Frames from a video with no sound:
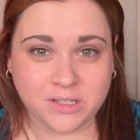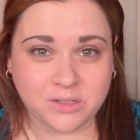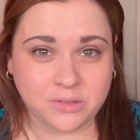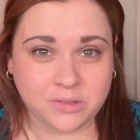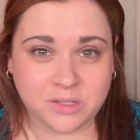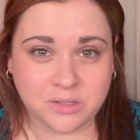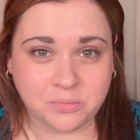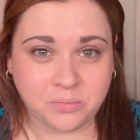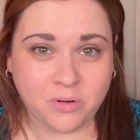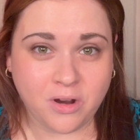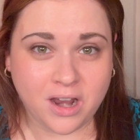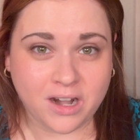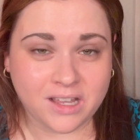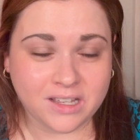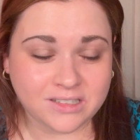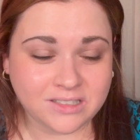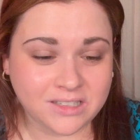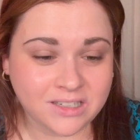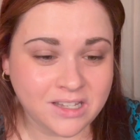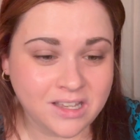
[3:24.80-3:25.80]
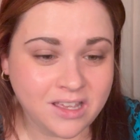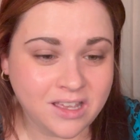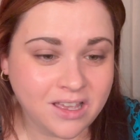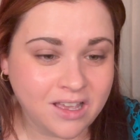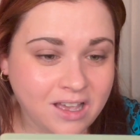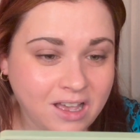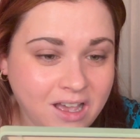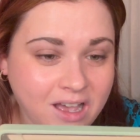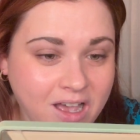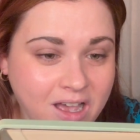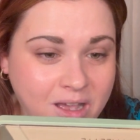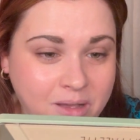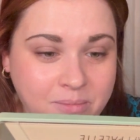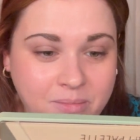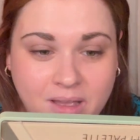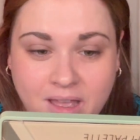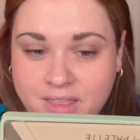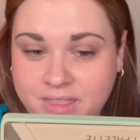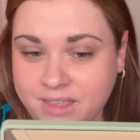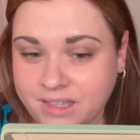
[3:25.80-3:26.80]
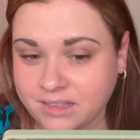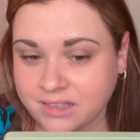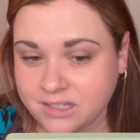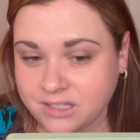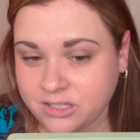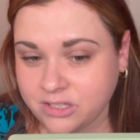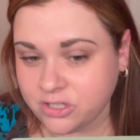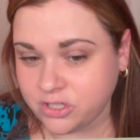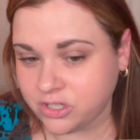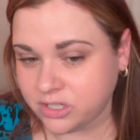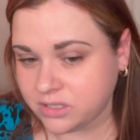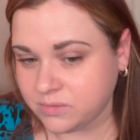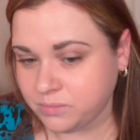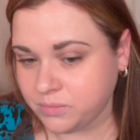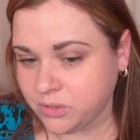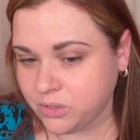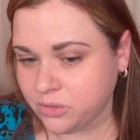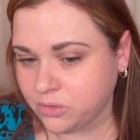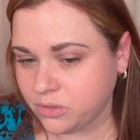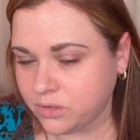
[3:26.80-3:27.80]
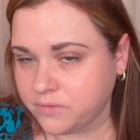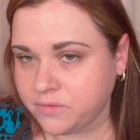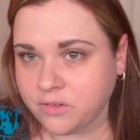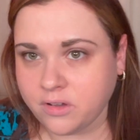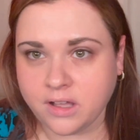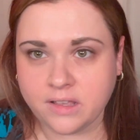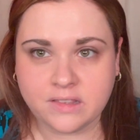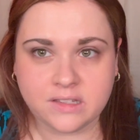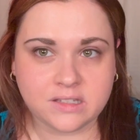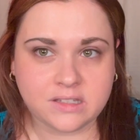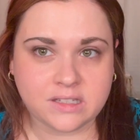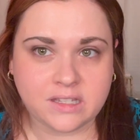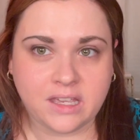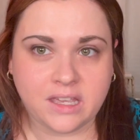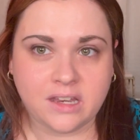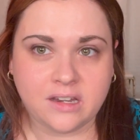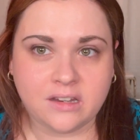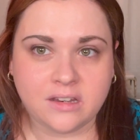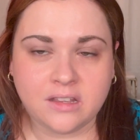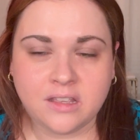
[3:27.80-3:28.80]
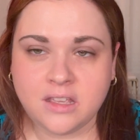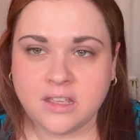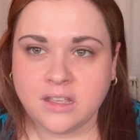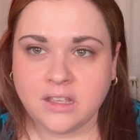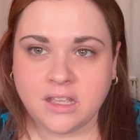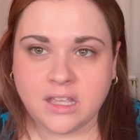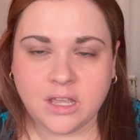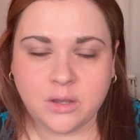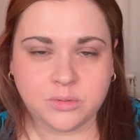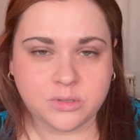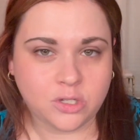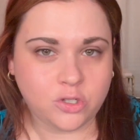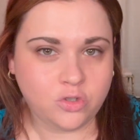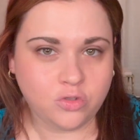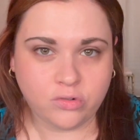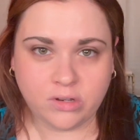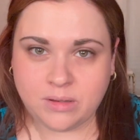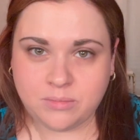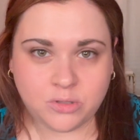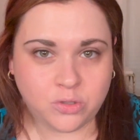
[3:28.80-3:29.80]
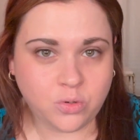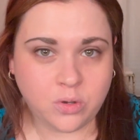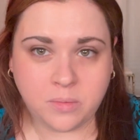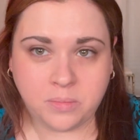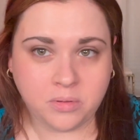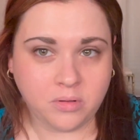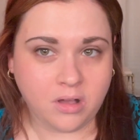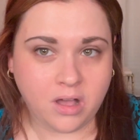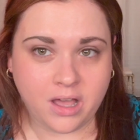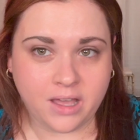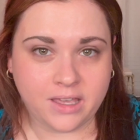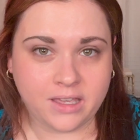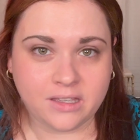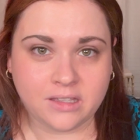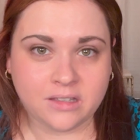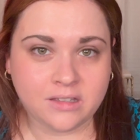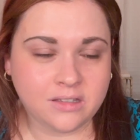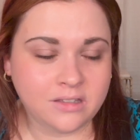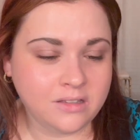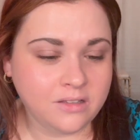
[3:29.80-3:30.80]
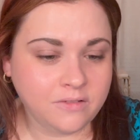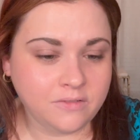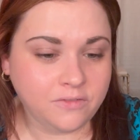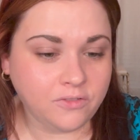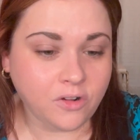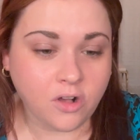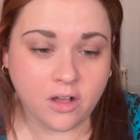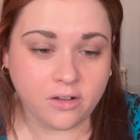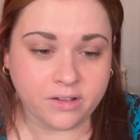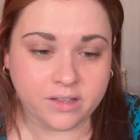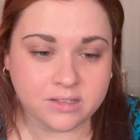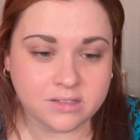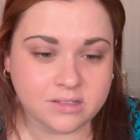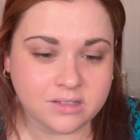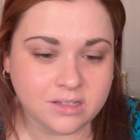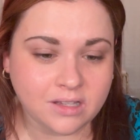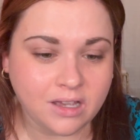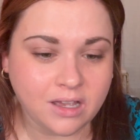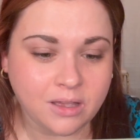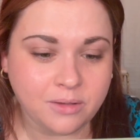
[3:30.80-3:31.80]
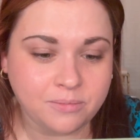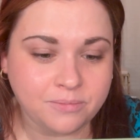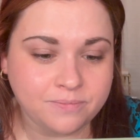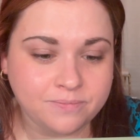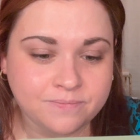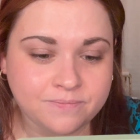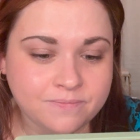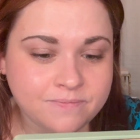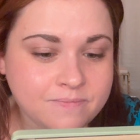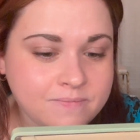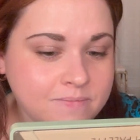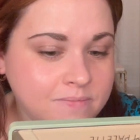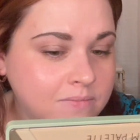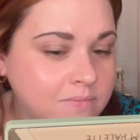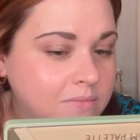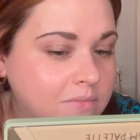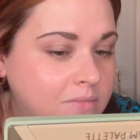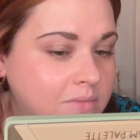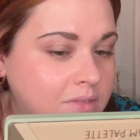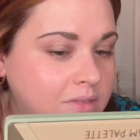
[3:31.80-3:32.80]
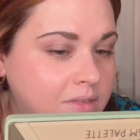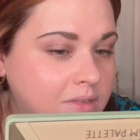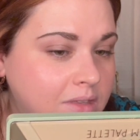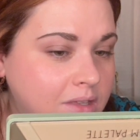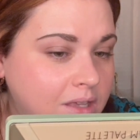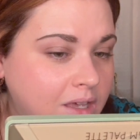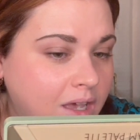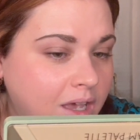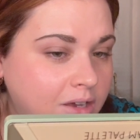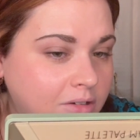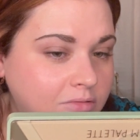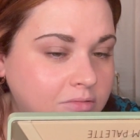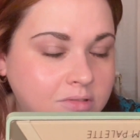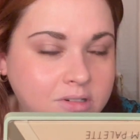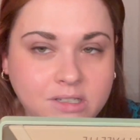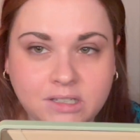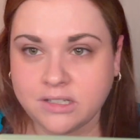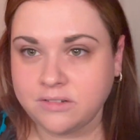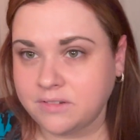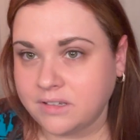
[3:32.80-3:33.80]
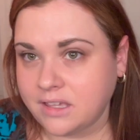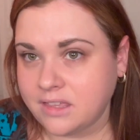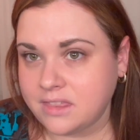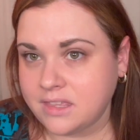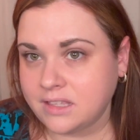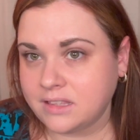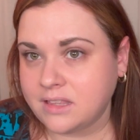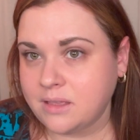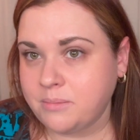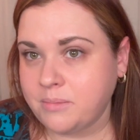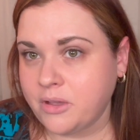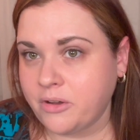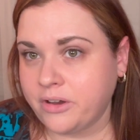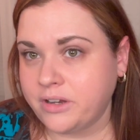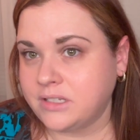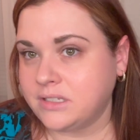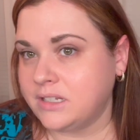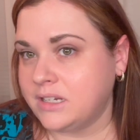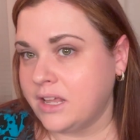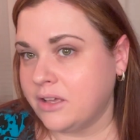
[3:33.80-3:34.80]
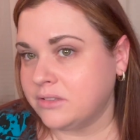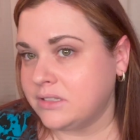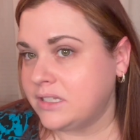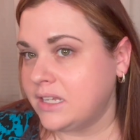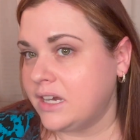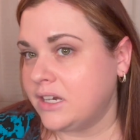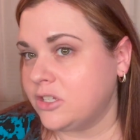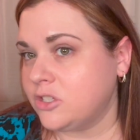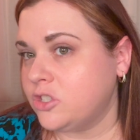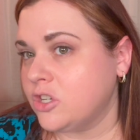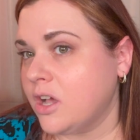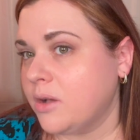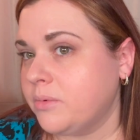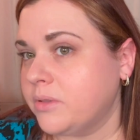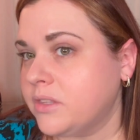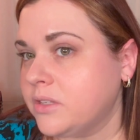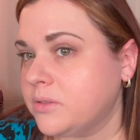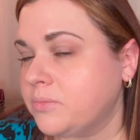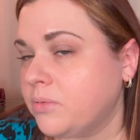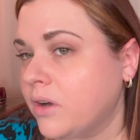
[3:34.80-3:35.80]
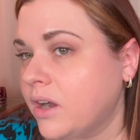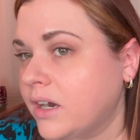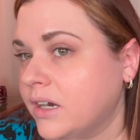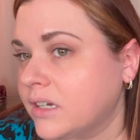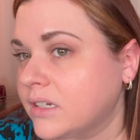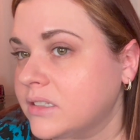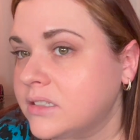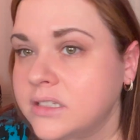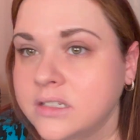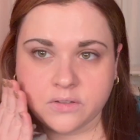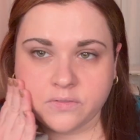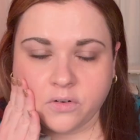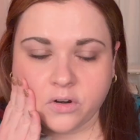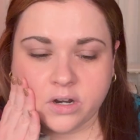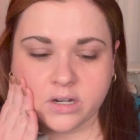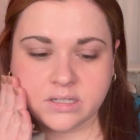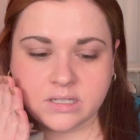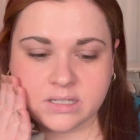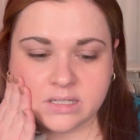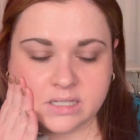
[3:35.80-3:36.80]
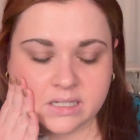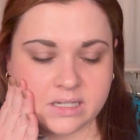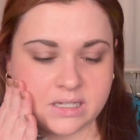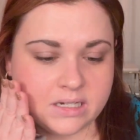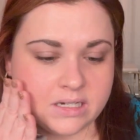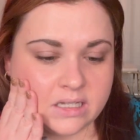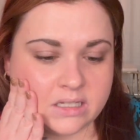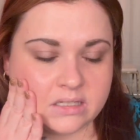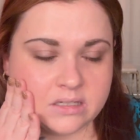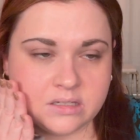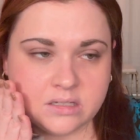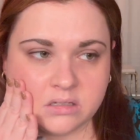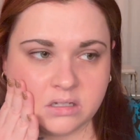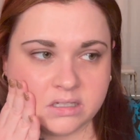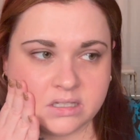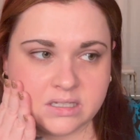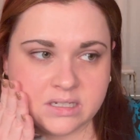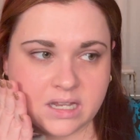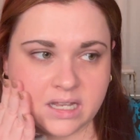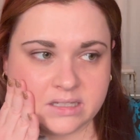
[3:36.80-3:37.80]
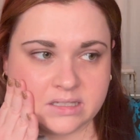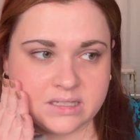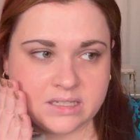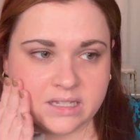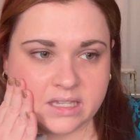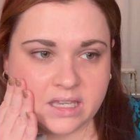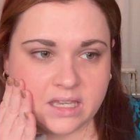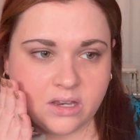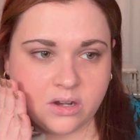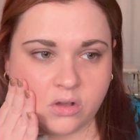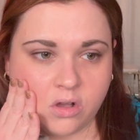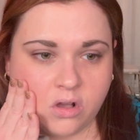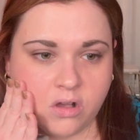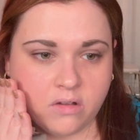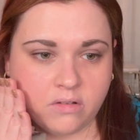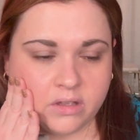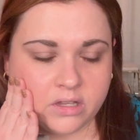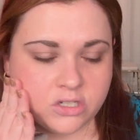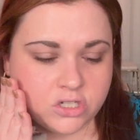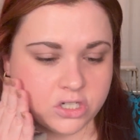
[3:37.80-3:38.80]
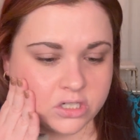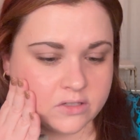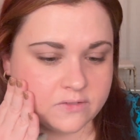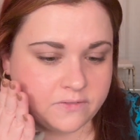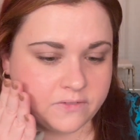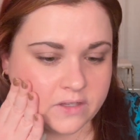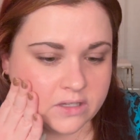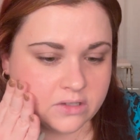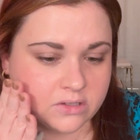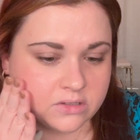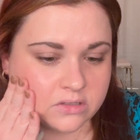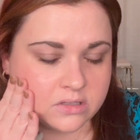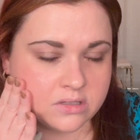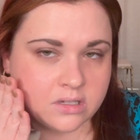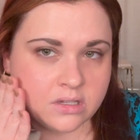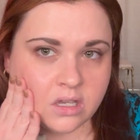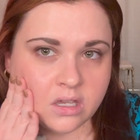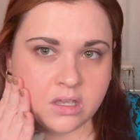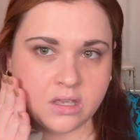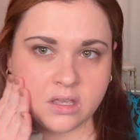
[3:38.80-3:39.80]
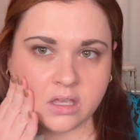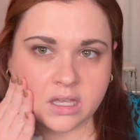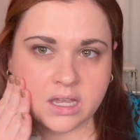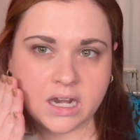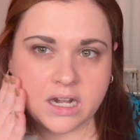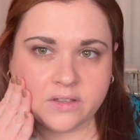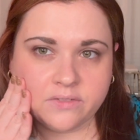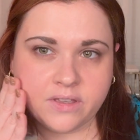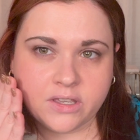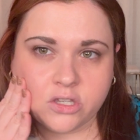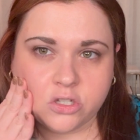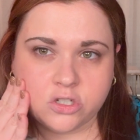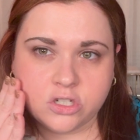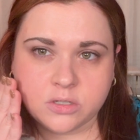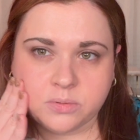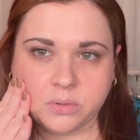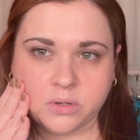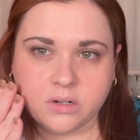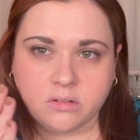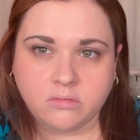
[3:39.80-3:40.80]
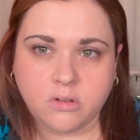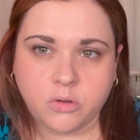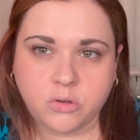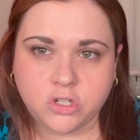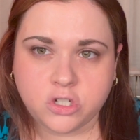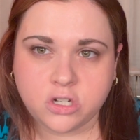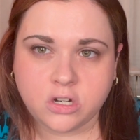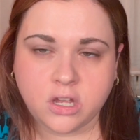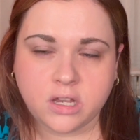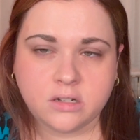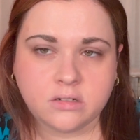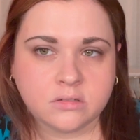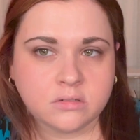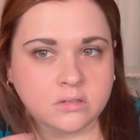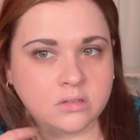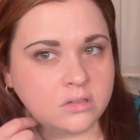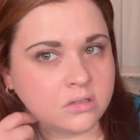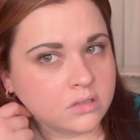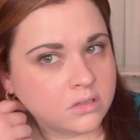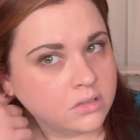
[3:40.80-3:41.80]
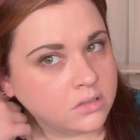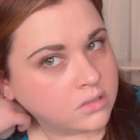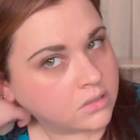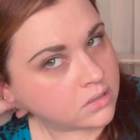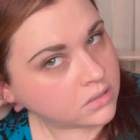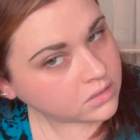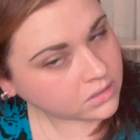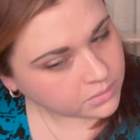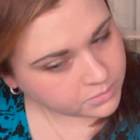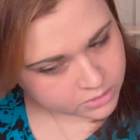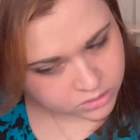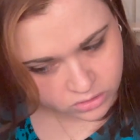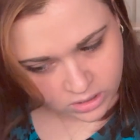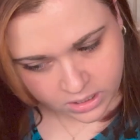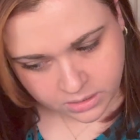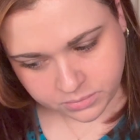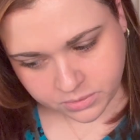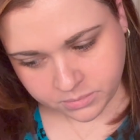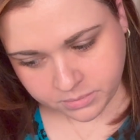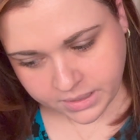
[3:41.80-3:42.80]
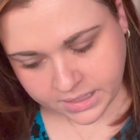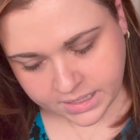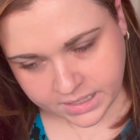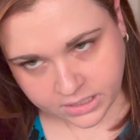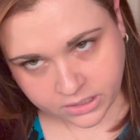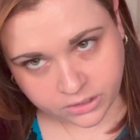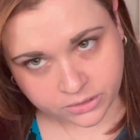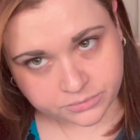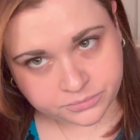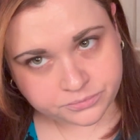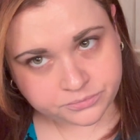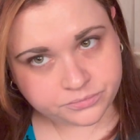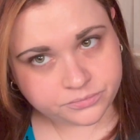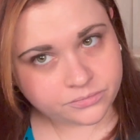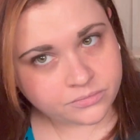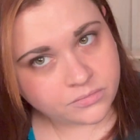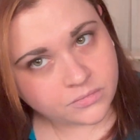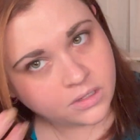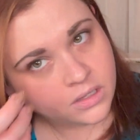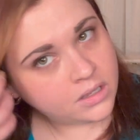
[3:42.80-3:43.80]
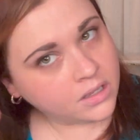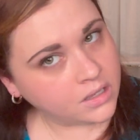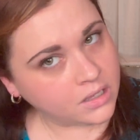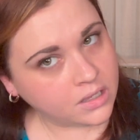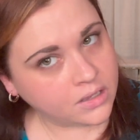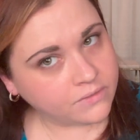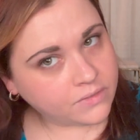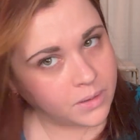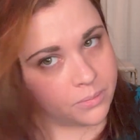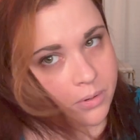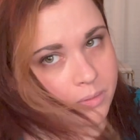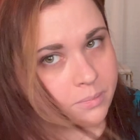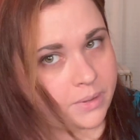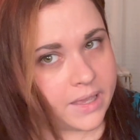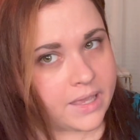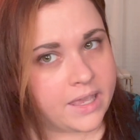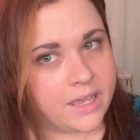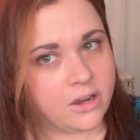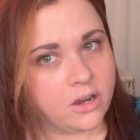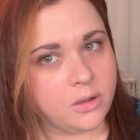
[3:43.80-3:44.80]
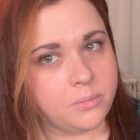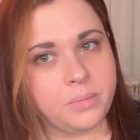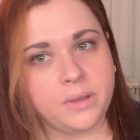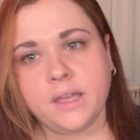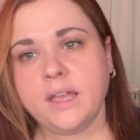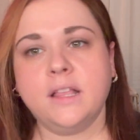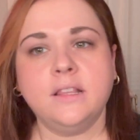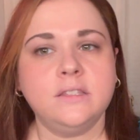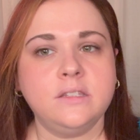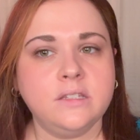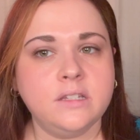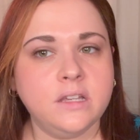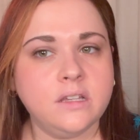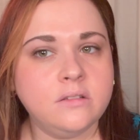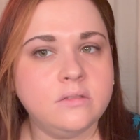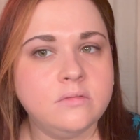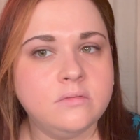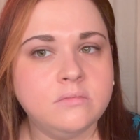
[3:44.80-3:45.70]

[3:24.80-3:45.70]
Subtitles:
with this product. I think this is just beautiful on the skin. It was a dream to apply. Flawless. I really, really think that Merit did an outstanding job with this product. As far as stickiness, it's not sticky at all. It just feels kind of like you just put lotion on. Let me try to put my hair. If I put my hair up against it,